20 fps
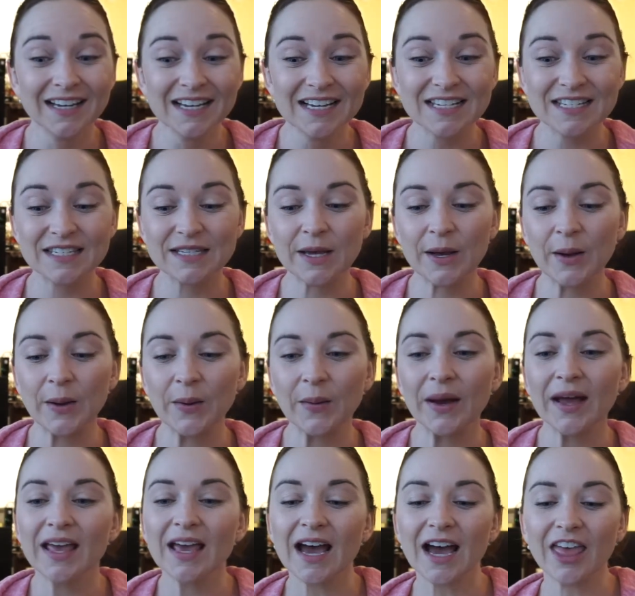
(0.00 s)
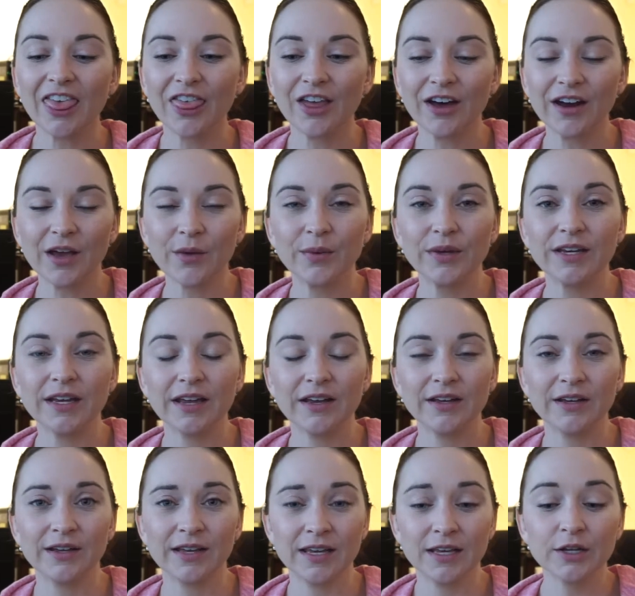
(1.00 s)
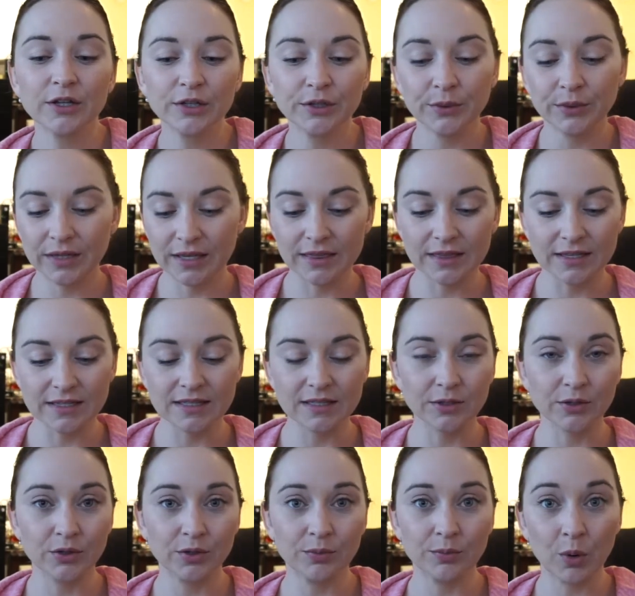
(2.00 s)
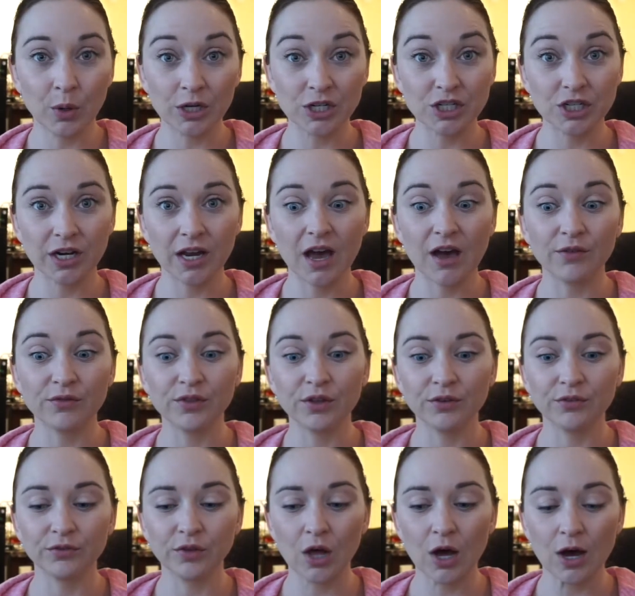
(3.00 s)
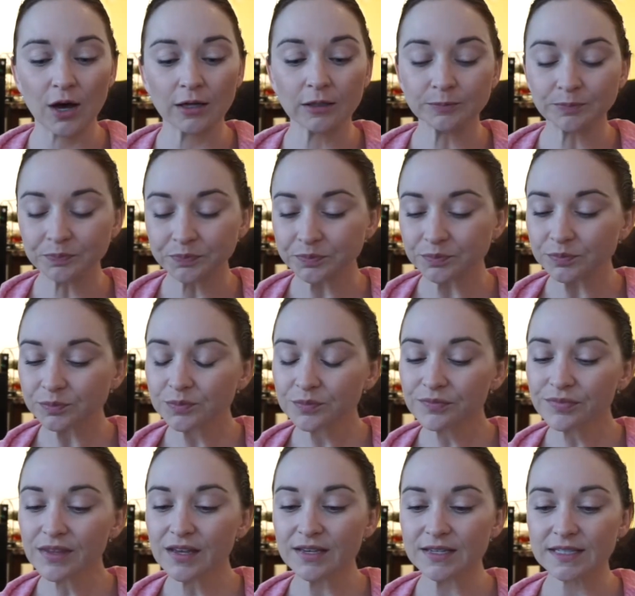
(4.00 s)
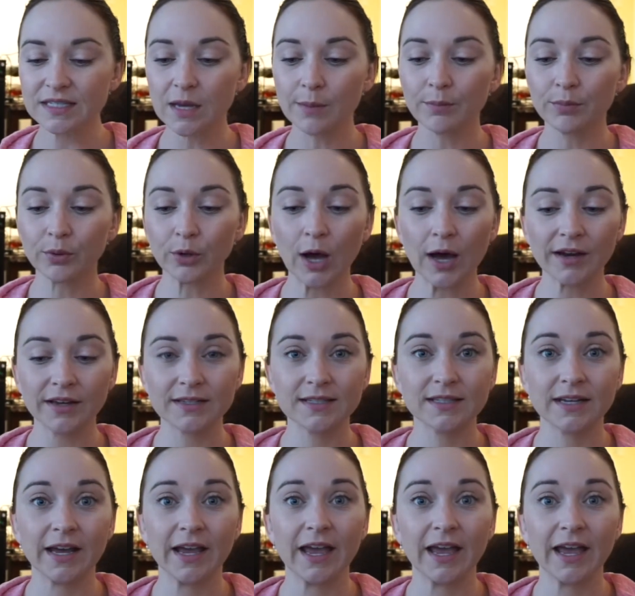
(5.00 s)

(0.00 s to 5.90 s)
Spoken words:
So I thought I would include in this little portion of the vlog some products that I